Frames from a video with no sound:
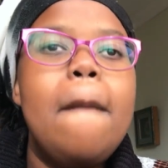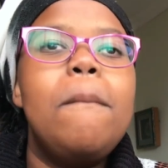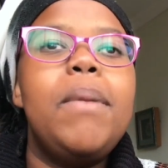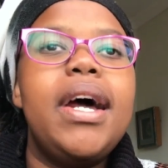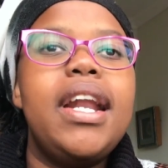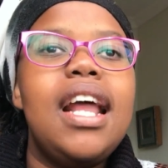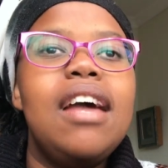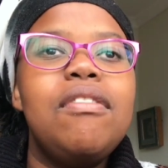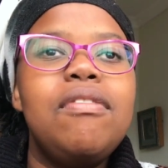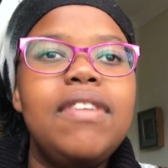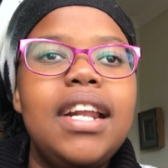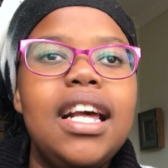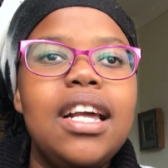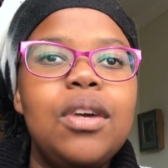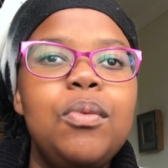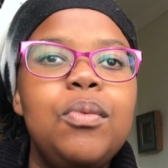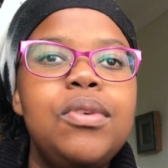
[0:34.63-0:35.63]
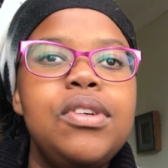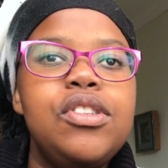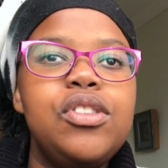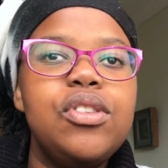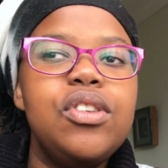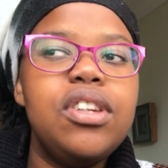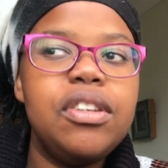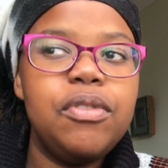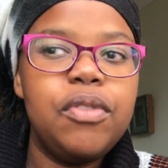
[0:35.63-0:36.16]
But I feel like we
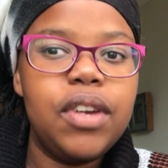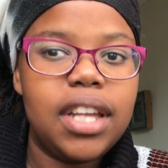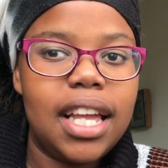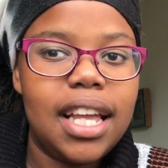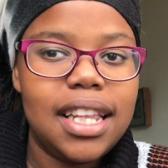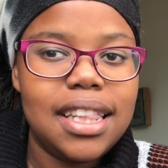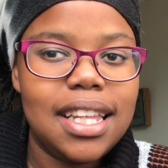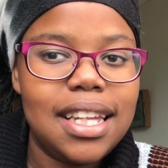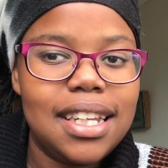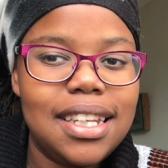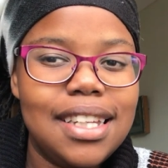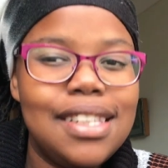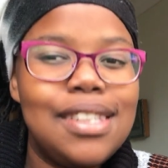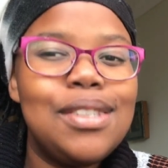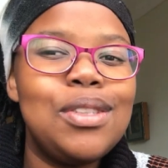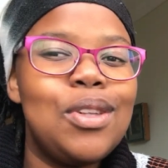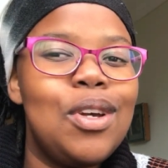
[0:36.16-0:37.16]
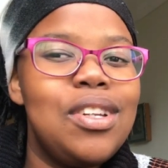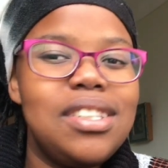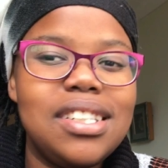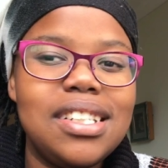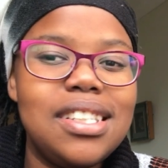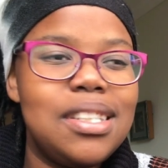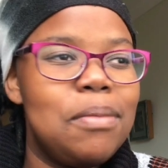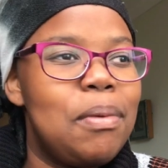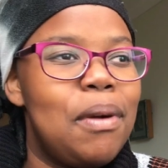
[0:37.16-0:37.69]
shouldn't forget that it's not
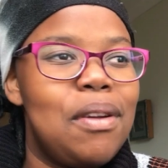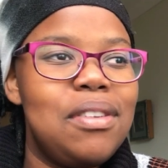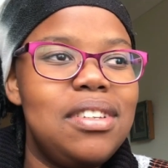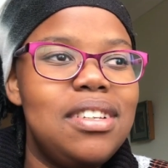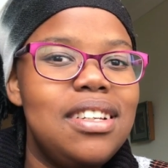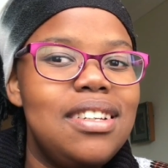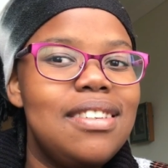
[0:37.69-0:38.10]
just about